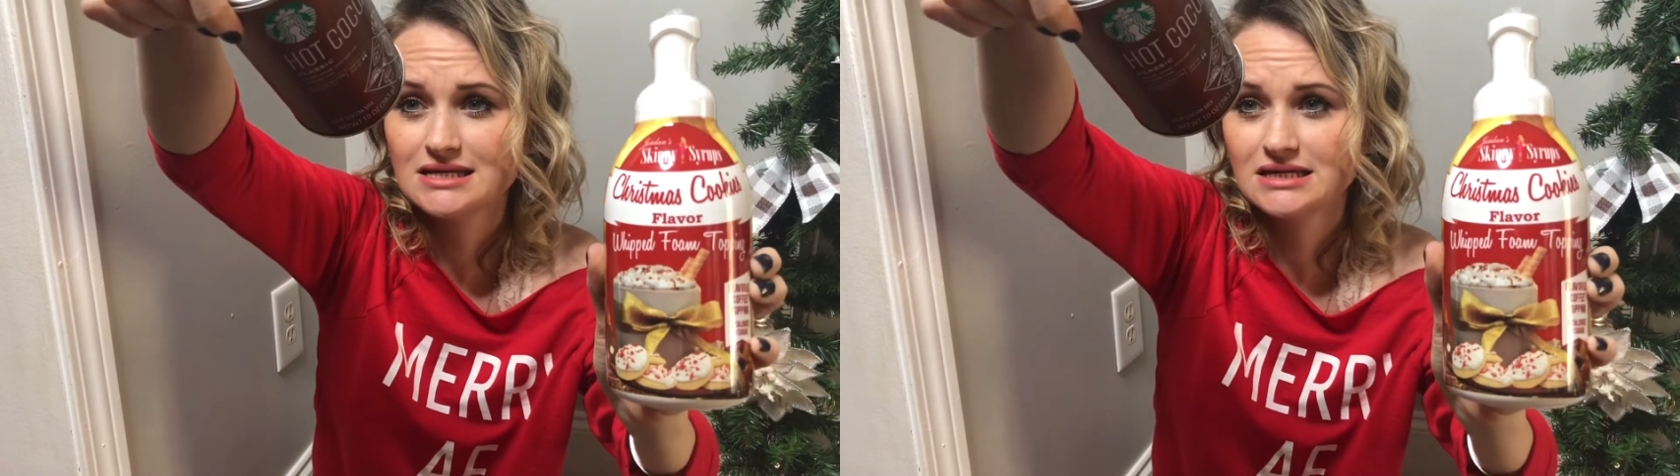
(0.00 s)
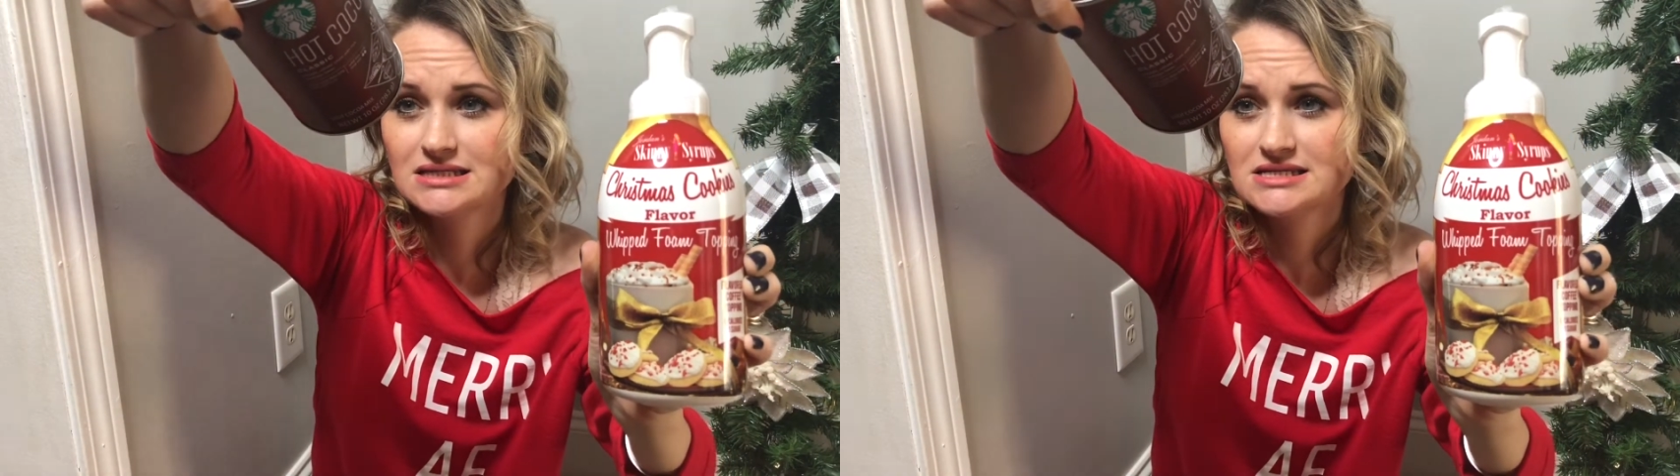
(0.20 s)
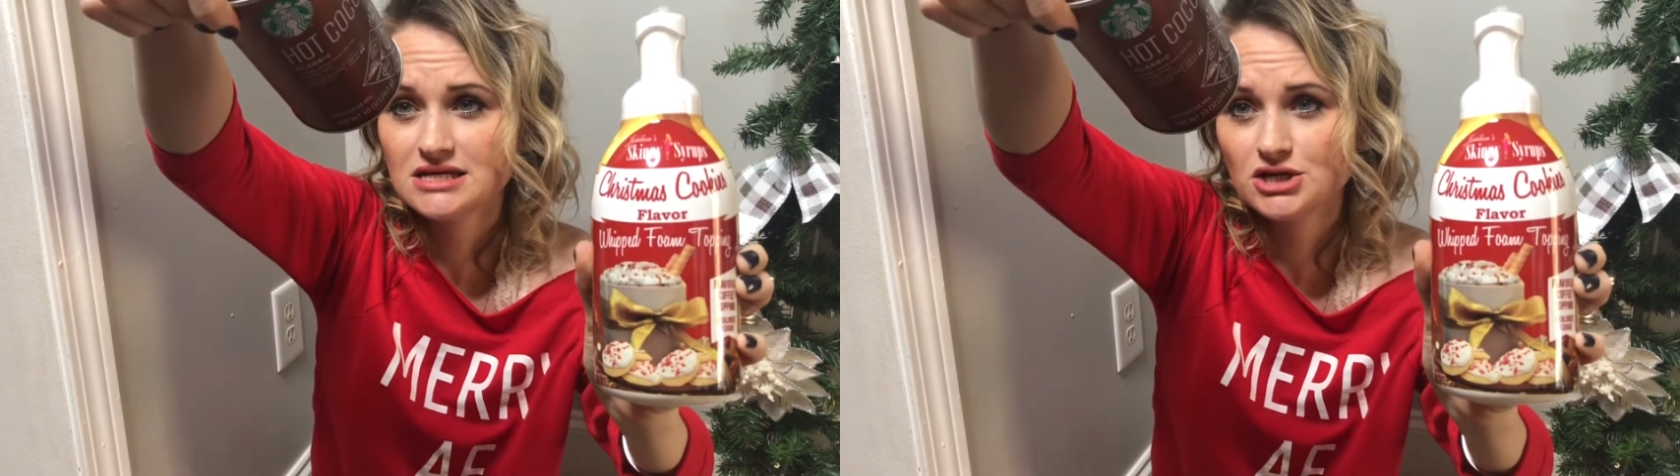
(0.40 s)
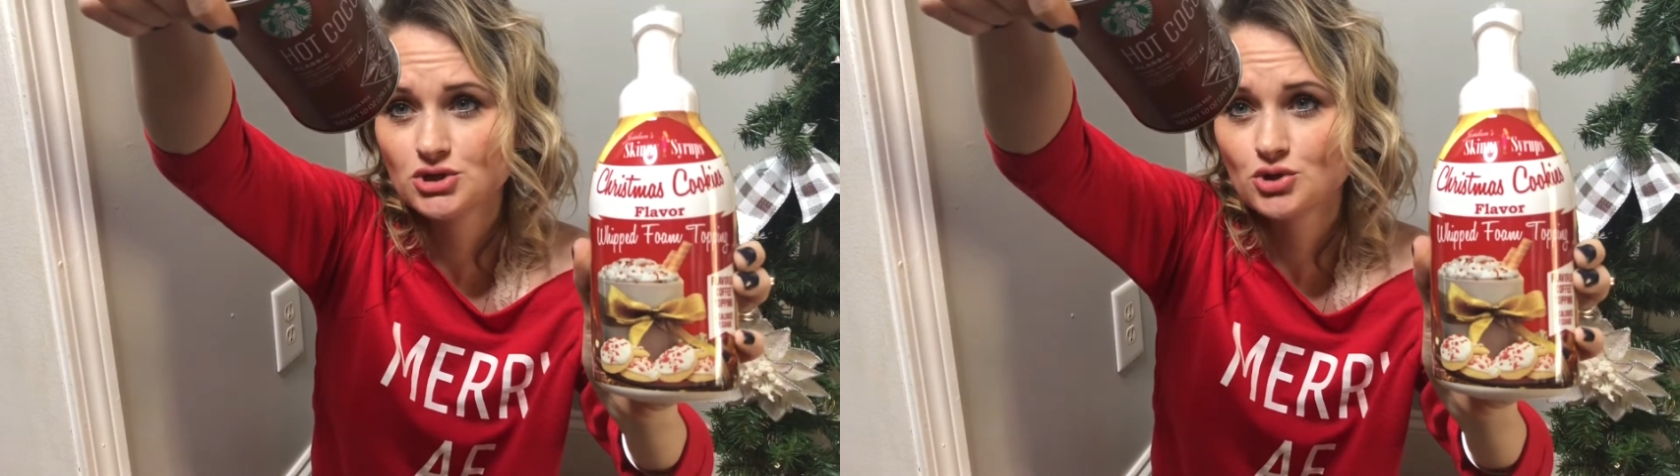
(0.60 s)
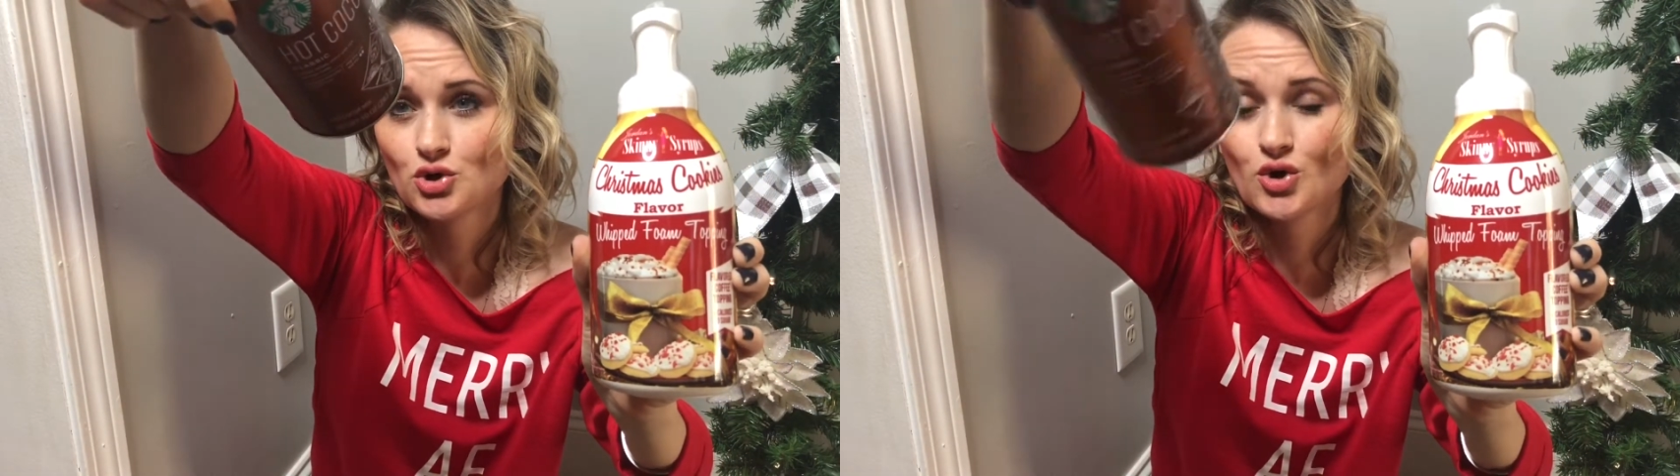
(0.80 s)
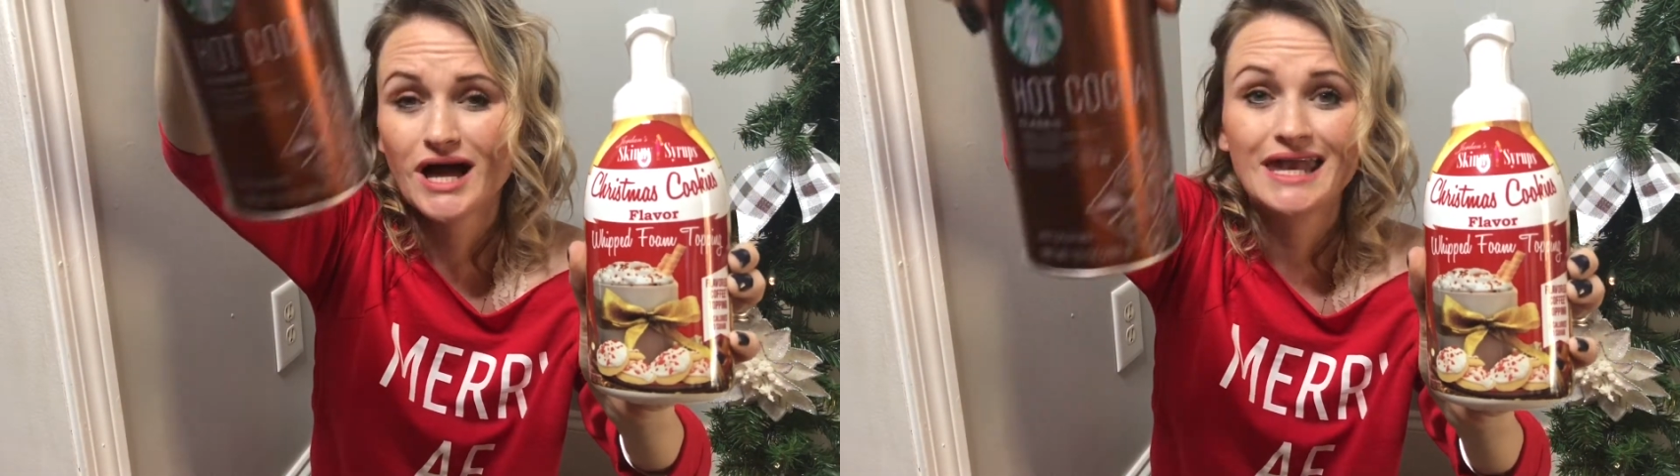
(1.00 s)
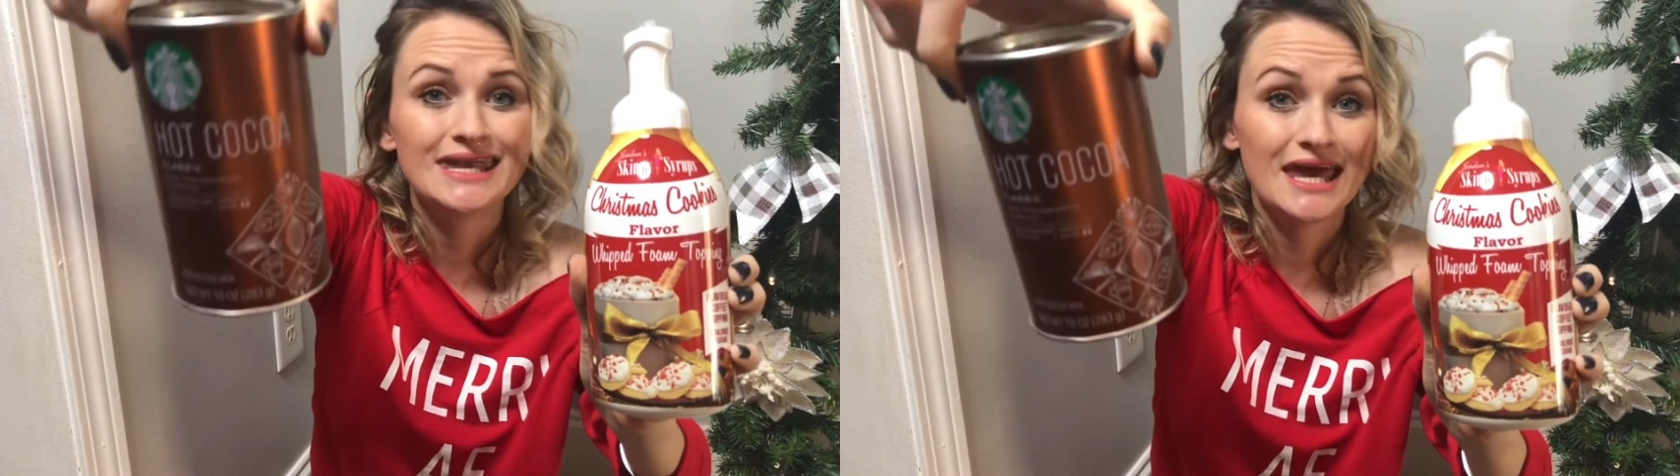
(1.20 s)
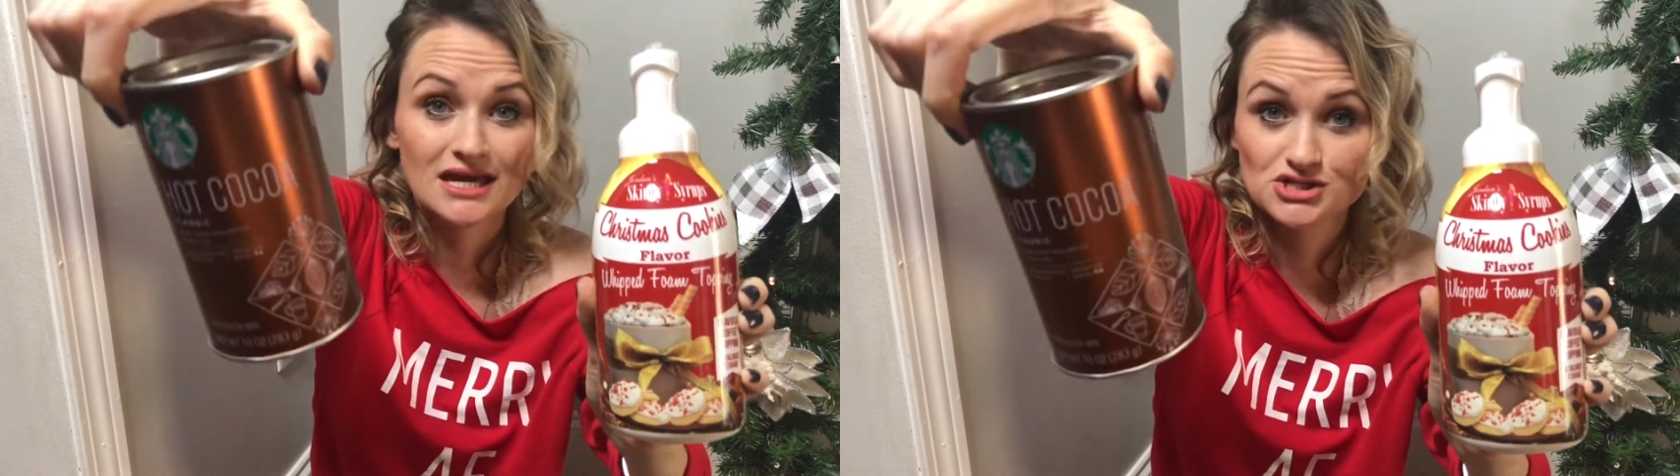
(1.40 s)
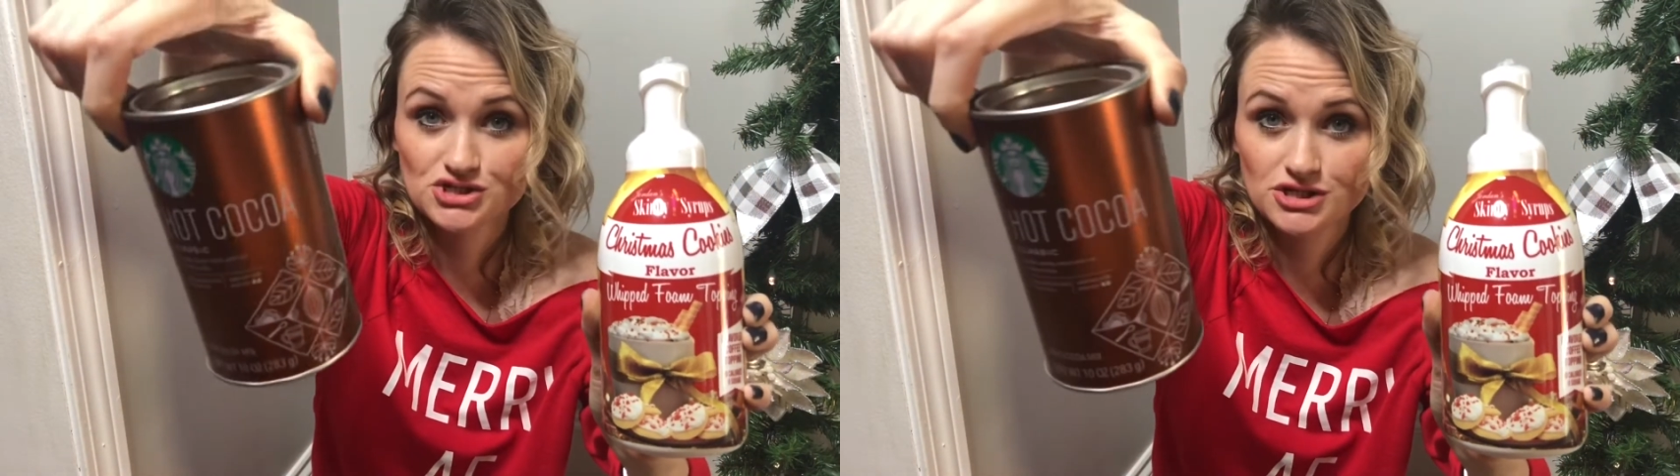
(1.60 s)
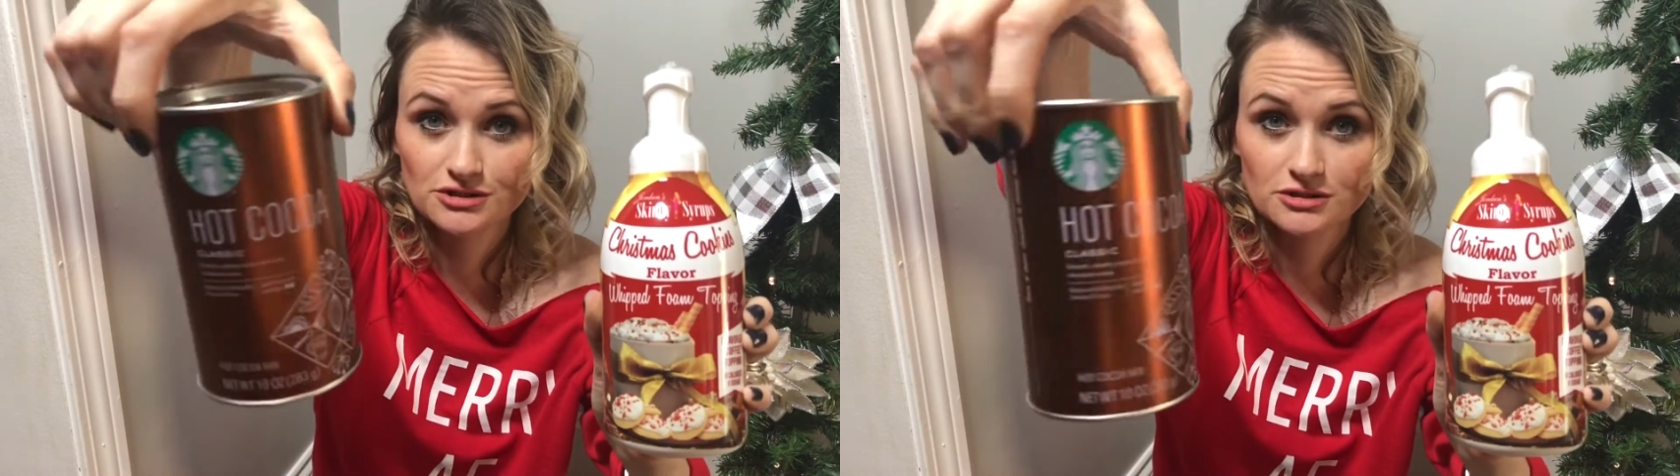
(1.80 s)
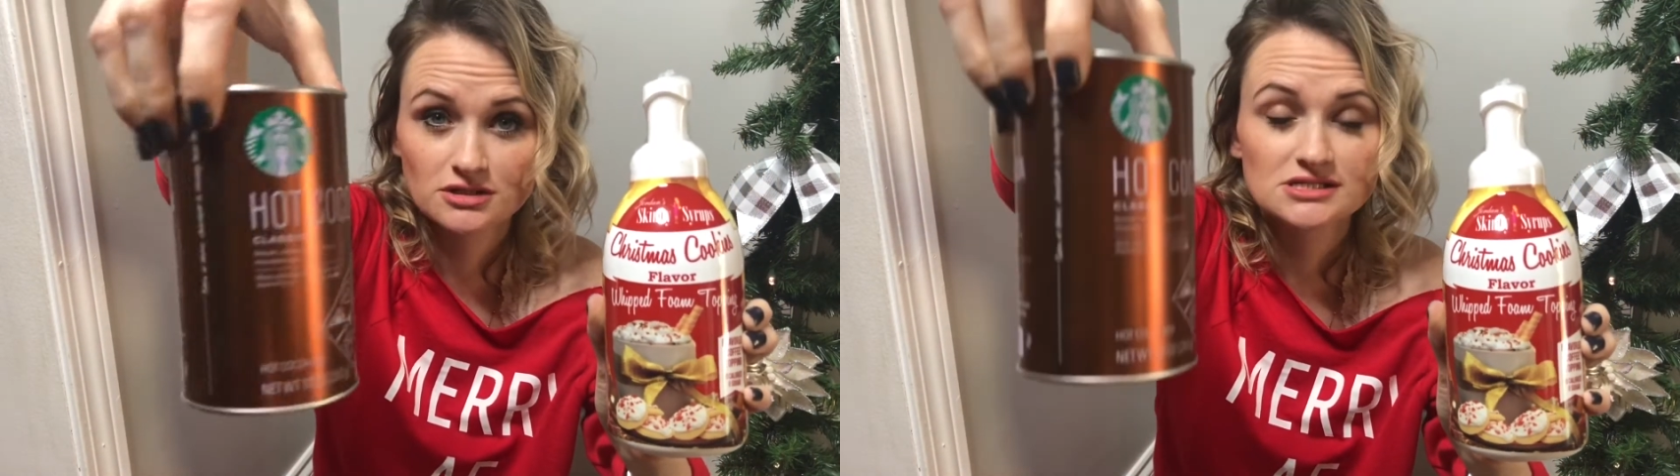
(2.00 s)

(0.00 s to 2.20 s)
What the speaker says: until next year.